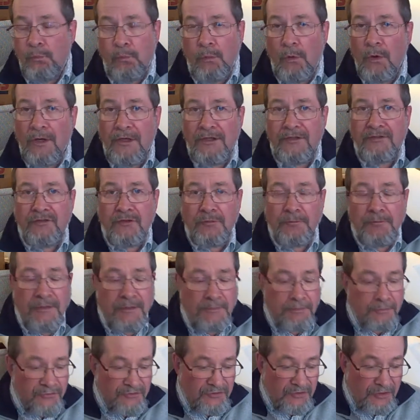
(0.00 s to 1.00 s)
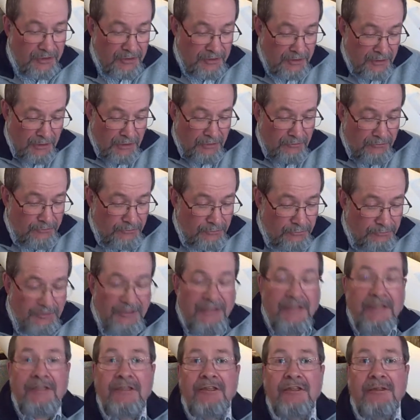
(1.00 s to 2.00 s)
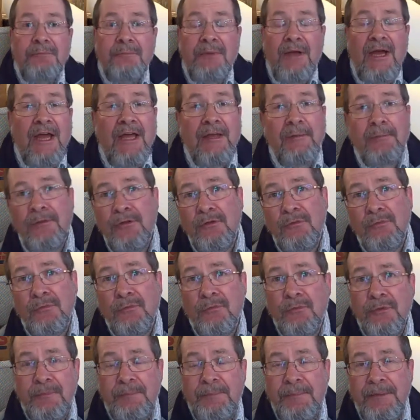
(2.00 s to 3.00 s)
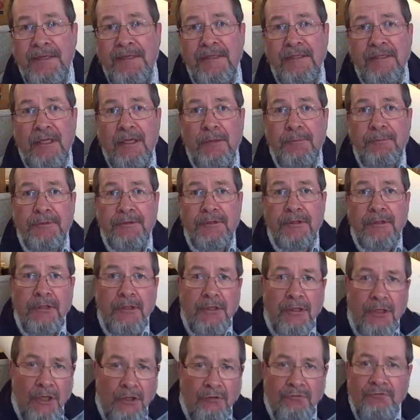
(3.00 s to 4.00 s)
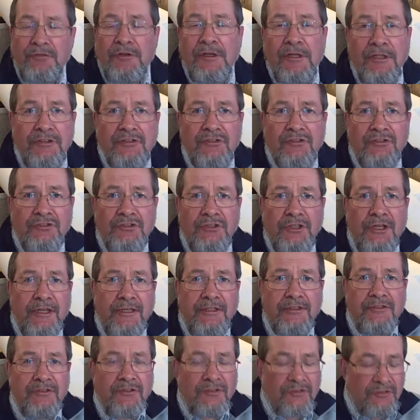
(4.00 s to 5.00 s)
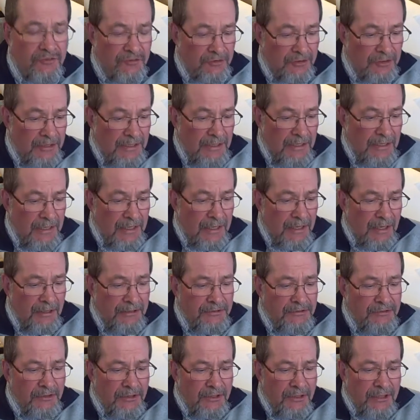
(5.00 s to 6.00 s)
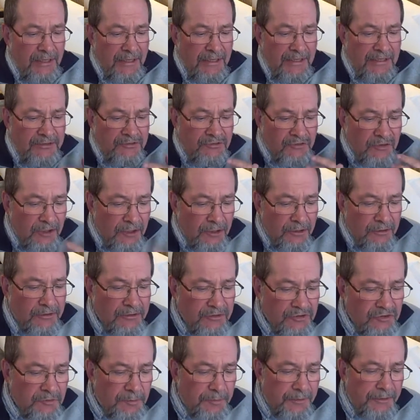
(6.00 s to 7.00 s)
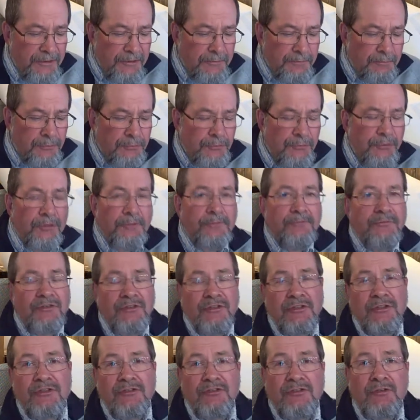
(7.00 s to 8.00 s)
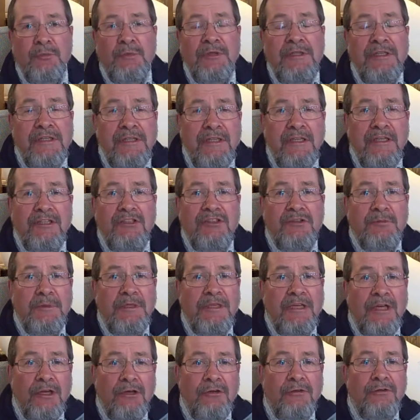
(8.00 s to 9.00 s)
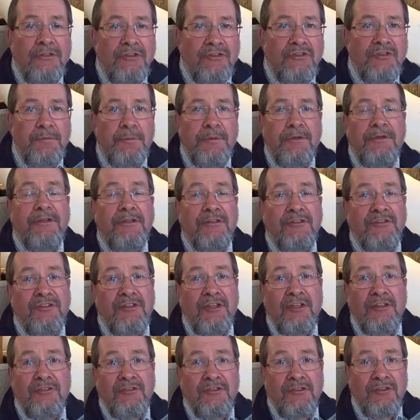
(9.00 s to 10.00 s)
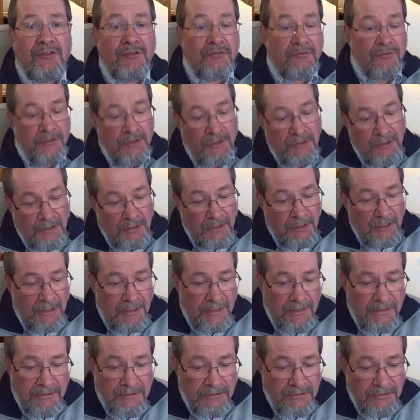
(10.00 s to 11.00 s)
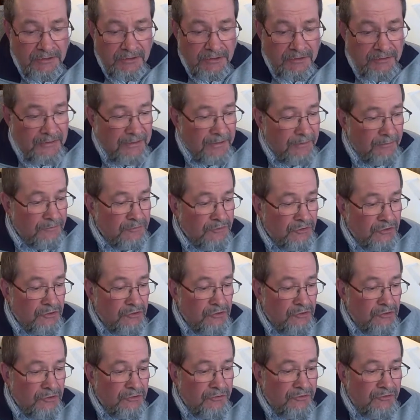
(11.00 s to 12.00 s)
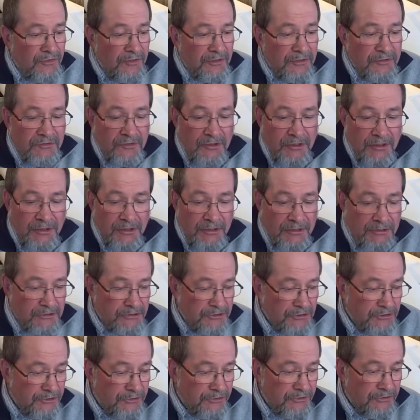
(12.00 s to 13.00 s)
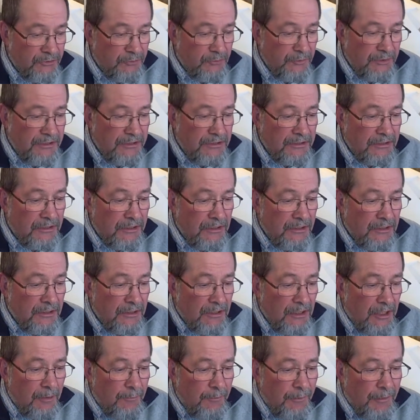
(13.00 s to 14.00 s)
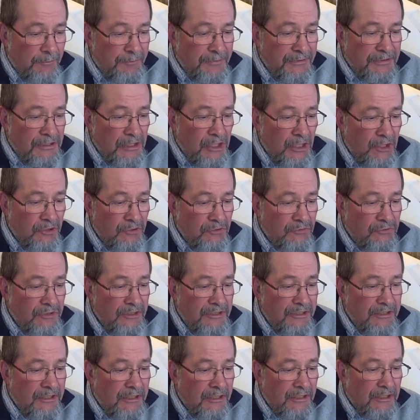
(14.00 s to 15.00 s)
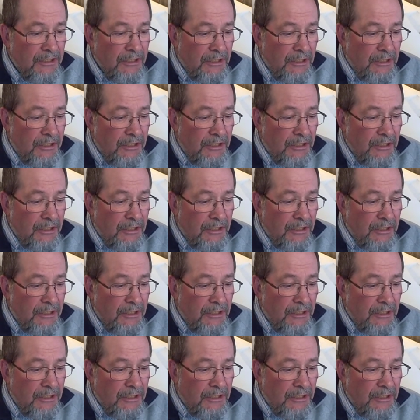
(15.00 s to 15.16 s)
words that people say, through reading the Bible. We pick it up and a verse strikes us, and it's the Holy Spirit prompting us, and we need to be Holy Spirit sensitive. And that was a good thing to learn during the week about being Holy